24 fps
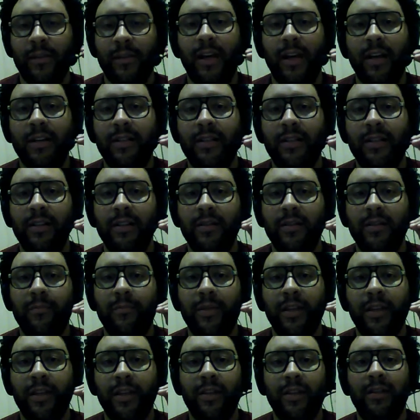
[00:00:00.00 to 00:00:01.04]
I shouldn't
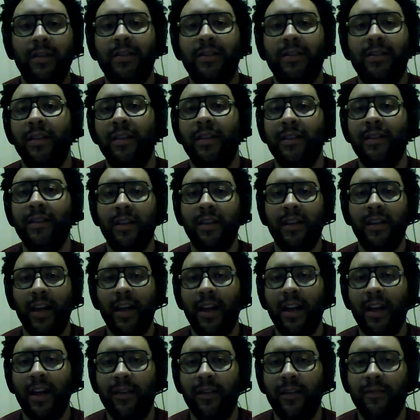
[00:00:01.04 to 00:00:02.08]
be sending
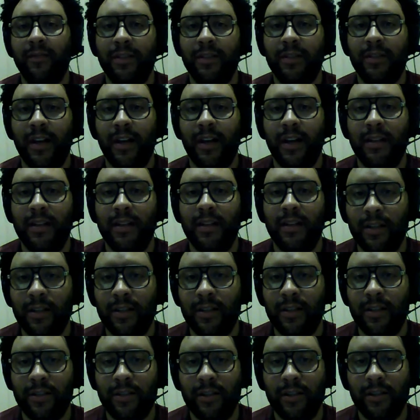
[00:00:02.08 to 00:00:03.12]
advertisements
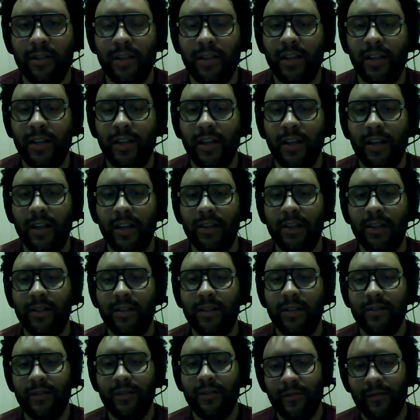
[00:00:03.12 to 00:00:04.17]
to little kids,
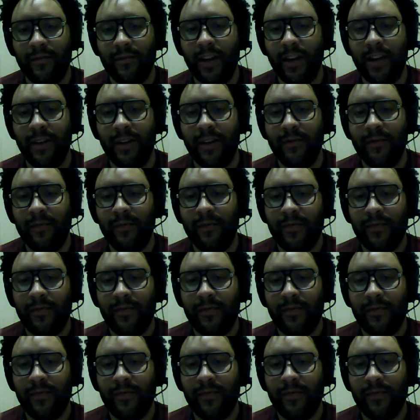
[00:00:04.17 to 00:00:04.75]
right?